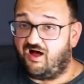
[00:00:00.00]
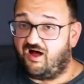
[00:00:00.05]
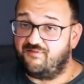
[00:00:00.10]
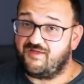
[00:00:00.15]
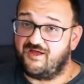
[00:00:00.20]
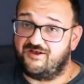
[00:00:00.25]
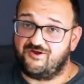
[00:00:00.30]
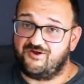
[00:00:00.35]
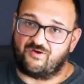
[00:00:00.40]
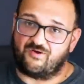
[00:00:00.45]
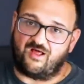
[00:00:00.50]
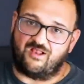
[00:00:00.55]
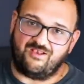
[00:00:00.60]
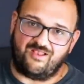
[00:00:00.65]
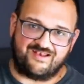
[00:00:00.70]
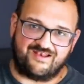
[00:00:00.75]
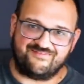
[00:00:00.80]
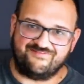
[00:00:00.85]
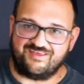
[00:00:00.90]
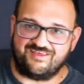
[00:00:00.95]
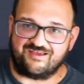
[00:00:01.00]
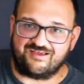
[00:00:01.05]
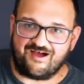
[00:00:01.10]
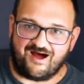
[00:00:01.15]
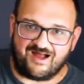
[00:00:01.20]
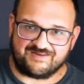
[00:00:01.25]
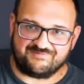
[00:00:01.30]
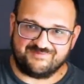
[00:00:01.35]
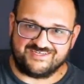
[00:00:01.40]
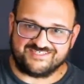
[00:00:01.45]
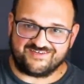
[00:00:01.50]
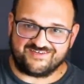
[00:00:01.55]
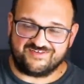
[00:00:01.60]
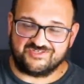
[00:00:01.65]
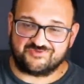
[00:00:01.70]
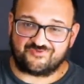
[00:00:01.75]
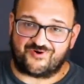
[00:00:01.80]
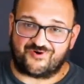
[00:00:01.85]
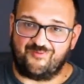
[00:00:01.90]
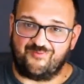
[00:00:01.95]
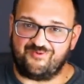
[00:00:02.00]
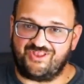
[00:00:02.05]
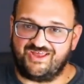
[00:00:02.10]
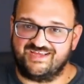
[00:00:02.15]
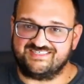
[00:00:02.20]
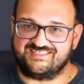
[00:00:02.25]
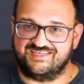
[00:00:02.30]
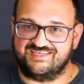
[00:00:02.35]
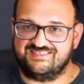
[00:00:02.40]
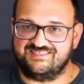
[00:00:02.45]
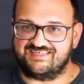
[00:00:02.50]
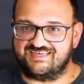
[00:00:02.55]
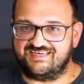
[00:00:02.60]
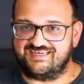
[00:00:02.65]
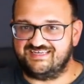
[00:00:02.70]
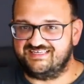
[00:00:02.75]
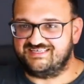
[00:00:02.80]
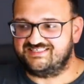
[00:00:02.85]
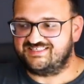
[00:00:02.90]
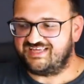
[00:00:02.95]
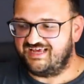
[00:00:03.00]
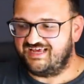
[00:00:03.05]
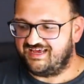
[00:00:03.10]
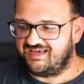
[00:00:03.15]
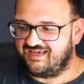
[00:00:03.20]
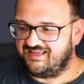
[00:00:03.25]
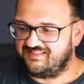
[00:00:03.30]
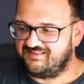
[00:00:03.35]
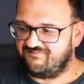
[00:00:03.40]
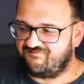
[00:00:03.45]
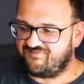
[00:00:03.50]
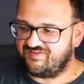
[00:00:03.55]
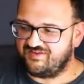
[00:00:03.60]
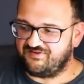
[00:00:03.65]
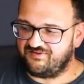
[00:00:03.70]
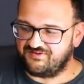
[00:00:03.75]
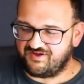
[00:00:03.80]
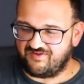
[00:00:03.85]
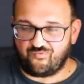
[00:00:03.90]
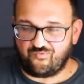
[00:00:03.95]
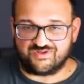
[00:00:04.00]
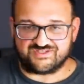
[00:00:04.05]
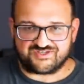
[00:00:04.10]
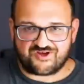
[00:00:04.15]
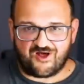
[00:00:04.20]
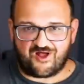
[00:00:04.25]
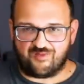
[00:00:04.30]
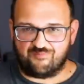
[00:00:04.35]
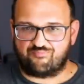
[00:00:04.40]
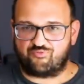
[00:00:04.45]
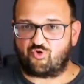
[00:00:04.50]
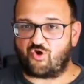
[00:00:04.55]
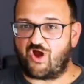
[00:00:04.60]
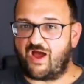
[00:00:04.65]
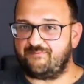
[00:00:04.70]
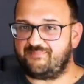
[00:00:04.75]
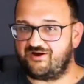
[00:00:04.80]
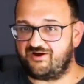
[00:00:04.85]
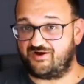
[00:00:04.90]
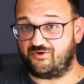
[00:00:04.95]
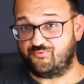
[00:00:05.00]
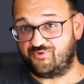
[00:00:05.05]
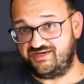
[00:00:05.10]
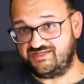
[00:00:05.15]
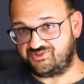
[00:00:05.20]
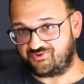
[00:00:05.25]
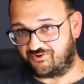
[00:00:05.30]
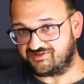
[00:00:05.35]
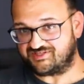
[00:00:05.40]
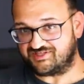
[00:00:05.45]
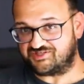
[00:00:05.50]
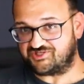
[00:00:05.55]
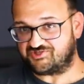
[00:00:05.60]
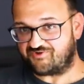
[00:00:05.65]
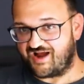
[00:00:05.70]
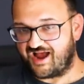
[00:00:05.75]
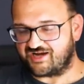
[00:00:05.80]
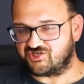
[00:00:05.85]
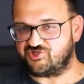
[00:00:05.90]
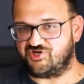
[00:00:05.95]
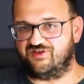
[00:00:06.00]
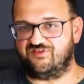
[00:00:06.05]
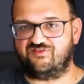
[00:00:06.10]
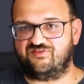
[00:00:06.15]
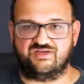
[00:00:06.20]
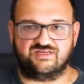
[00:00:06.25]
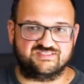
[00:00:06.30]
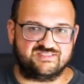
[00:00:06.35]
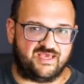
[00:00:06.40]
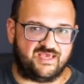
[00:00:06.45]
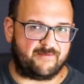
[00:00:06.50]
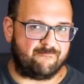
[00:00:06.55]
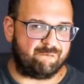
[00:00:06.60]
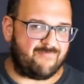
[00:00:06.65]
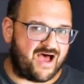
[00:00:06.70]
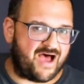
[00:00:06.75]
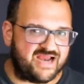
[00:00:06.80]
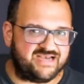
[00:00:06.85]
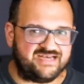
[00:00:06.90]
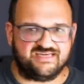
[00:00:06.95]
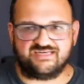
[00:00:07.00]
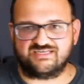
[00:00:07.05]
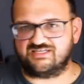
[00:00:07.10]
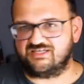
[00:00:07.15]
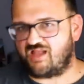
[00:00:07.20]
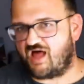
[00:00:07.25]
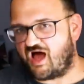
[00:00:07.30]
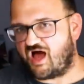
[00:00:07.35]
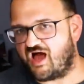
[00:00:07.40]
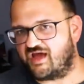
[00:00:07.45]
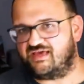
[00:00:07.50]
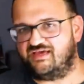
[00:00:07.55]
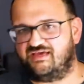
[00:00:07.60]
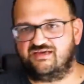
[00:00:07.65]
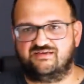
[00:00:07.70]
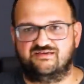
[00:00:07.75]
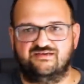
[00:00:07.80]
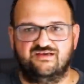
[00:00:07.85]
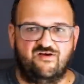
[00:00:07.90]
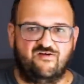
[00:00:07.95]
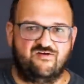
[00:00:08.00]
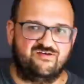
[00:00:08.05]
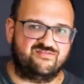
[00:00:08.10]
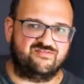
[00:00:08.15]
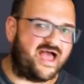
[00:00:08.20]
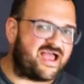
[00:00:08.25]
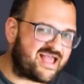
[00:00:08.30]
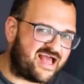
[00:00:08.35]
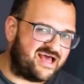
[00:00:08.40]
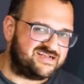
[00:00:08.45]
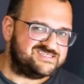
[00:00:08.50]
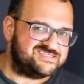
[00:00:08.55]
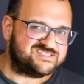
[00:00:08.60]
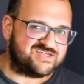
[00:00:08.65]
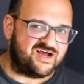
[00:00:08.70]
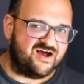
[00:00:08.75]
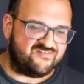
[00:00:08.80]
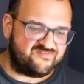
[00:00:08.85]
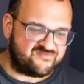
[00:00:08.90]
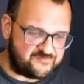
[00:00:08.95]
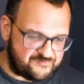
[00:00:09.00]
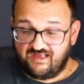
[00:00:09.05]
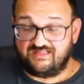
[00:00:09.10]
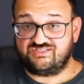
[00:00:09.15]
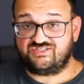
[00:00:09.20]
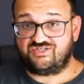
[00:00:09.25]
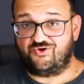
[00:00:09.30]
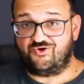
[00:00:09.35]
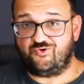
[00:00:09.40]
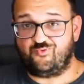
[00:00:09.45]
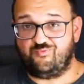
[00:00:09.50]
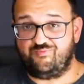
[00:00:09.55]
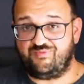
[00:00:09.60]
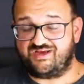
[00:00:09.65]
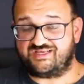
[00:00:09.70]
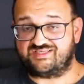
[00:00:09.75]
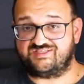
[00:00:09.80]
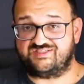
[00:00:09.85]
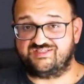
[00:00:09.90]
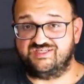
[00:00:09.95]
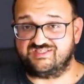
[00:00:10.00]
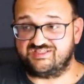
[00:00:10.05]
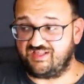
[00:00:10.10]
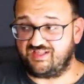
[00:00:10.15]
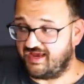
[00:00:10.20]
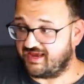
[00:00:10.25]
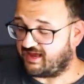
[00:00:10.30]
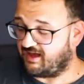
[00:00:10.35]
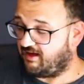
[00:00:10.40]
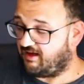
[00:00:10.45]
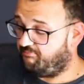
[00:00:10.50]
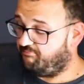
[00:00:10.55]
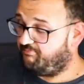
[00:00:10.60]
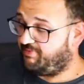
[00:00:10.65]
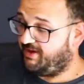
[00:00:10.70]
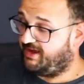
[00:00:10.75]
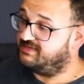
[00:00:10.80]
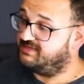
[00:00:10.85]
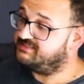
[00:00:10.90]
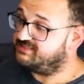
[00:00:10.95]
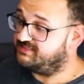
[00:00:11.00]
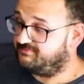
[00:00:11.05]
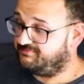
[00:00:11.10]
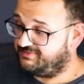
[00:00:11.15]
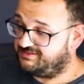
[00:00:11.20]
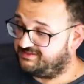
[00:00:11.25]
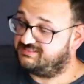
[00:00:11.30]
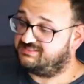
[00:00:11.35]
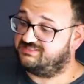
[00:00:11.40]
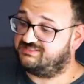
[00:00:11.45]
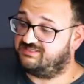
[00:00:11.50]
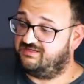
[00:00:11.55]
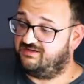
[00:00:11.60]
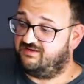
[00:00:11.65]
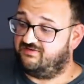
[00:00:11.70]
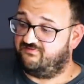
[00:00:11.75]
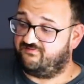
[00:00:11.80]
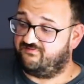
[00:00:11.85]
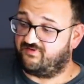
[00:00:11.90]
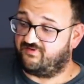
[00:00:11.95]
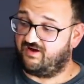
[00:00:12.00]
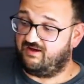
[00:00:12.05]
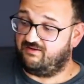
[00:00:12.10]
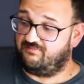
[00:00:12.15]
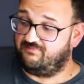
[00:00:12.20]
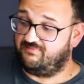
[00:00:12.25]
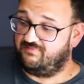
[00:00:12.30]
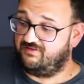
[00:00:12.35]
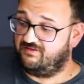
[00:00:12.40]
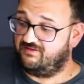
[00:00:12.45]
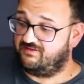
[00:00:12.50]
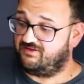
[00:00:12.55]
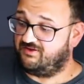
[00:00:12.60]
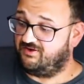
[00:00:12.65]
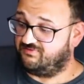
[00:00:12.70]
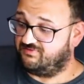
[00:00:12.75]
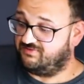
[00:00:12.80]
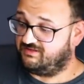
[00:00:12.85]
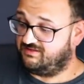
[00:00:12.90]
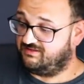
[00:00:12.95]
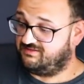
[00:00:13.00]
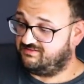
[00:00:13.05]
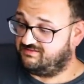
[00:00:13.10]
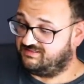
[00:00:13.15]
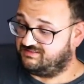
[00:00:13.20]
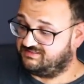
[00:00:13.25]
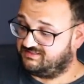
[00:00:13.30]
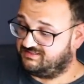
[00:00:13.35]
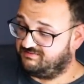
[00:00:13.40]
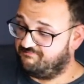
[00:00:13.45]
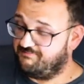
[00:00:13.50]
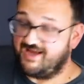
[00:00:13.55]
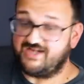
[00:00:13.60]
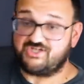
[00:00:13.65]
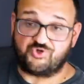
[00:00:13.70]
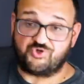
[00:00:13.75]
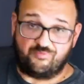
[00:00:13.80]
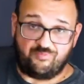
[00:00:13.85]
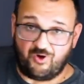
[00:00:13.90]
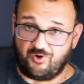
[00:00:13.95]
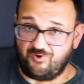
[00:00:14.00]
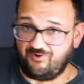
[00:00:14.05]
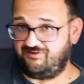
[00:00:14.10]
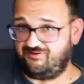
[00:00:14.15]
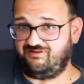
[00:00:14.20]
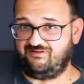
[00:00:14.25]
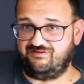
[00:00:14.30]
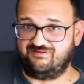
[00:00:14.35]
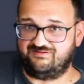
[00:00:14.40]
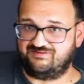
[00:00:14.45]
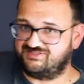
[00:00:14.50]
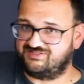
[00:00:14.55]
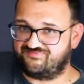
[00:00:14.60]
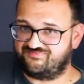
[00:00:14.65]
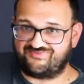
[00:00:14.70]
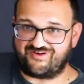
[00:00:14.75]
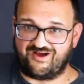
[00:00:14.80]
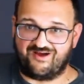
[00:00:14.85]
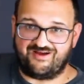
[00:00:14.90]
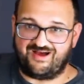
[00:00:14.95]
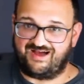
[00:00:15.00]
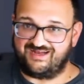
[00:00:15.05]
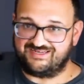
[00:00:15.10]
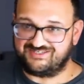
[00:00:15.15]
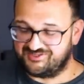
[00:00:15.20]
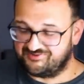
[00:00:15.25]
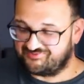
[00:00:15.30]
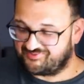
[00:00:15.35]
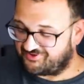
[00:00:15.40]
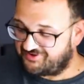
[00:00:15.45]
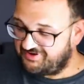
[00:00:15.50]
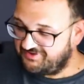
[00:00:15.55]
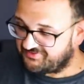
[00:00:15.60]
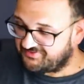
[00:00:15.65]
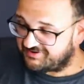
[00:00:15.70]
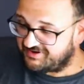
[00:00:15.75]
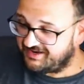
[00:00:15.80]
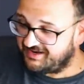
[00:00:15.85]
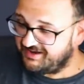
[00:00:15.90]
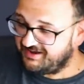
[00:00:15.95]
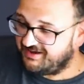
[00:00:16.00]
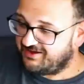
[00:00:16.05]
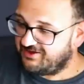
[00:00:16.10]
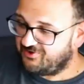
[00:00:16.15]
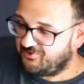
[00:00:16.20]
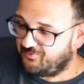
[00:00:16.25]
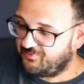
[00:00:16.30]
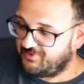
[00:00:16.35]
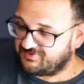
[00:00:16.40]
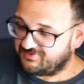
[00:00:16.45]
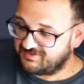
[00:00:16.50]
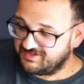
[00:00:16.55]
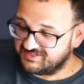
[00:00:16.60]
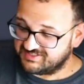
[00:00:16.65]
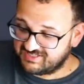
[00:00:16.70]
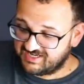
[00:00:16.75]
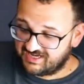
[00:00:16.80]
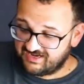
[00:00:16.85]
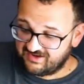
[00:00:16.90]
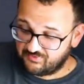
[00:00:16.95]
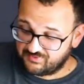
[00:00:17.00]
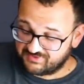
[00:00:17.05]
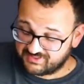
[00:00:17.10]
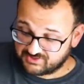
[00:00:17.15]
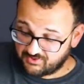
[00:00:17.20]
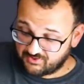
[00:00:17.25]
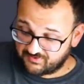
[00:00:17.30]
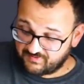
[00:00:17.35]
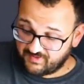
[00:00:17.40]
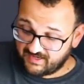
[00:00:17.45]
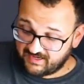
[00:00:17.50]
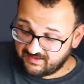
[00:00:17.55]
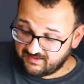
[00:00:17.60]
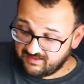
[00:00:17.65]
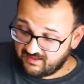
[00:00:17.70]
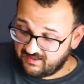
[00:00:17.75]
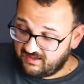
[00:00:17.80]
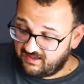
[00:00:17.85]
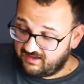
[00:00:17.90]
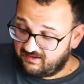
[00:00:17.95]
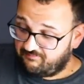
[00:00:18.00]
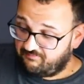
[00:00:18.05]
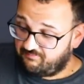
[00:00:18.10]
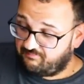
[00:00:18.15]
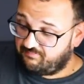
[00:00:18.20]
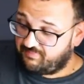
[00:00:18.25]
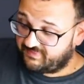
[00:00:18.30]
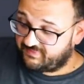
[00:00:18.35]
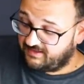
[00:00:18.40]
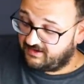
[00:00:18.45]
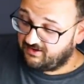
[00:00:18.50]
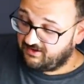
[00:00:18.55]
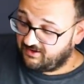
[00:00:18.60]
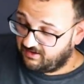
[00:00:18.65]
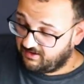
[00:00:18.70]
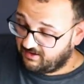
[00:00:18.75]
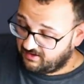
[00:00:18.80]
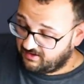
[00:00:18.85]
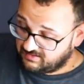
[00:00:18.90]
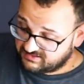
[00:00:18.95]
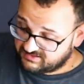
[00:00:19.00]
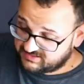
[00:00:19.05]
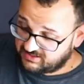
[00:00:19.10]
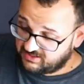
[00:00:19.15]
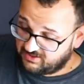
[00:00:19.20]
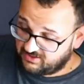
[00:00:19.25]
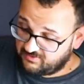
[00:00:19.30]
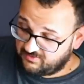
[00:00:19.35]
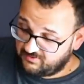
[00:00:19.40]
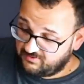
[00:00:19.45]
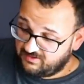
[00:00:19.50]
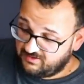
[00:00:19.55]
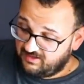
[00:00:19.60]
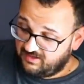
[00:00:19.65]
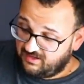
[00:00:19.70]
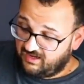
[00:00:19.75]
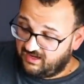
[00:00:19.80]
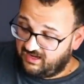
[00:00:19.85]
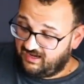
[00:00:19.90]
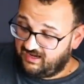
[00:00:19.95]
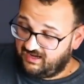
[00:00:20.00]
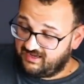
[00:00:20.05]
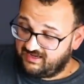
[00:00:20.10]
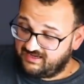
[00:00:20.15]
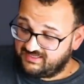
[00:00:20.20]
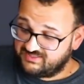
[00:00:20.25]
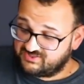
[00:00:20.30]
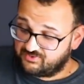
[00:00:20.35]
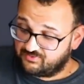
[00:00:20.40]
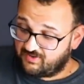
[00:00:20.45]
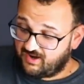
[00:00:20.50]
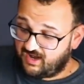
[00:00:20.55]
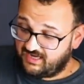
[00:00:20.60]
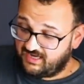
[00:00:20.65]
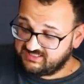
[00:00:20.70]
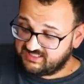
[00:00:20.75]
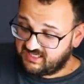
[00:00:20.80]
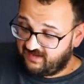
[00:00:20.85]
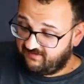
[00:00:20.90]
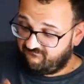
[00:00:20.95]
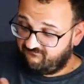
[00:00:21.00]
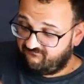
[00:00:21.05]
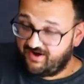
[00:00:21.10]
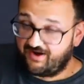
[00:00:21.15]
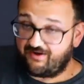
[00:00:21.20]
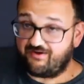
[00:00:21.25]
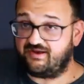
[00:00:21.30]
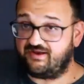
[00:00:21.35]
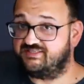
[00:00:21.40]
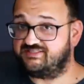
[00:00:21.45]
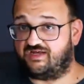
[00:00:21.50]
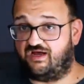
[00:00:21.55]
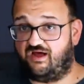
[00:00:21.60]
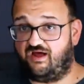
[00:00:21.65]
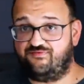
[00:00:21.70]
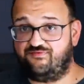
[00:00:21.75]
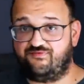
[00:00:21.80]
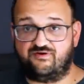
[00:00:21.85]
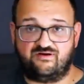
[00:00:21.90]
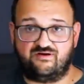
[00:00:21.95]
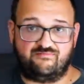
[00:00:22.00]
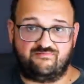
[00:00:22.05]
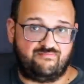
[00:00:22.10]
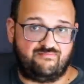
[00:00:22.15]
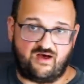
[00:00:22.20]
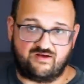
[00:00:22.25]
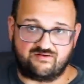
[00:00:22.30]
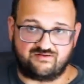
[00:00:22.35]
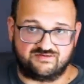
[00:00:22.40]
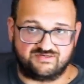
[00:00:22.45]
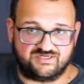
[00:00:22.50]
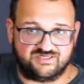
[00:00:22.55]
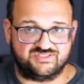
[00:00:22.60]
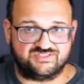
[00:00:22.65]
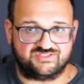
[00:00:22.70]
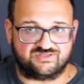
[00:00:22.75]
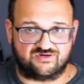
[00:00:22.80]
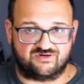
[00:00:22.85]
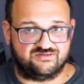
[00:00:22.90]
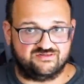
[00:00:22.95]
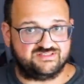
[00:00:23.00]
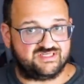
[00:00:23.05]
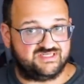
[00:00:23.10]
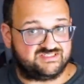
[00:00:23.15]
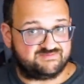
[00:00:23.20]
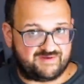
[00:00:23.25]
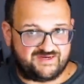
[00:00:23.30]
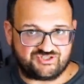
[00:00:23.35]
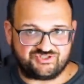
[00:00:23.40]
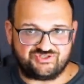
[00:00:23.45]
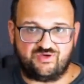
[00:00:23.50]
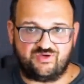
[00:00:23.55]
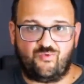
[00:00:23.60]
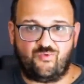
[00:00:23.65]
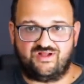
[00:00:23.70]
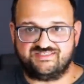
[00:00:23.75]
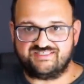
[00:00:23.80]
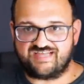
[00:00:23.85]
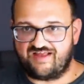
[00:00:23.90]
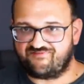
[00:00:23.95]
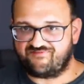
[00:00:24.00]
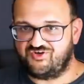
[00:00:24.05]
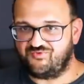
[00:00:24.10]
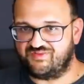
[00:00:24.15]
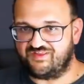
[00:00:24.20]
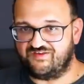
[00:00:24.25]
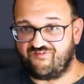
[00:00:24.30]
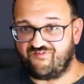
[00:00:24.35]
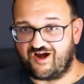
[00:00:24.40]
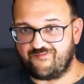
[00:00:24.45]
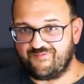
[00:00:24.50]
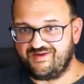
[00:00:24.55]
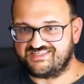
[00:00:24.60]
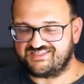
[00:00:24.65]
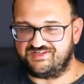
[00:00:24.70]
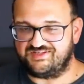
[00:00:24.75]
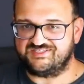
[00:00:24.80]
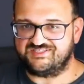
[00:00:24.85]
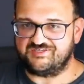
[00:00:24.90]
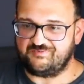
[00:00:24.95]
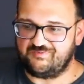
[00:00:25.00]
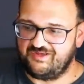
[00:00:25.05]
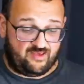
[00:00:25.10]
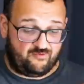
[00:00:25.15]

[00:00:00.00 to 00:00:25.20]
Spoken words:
On that note, a lot of the economies of these rural places is in the field of what's called primary resource extraction, things like mining, logging, that kind of stuff. And so you mix this like abandonment from, you know, the metropole to the periphery with this whole thing. But then also is the rise of various other modern concerns, especially ones that have to do with environmentalism.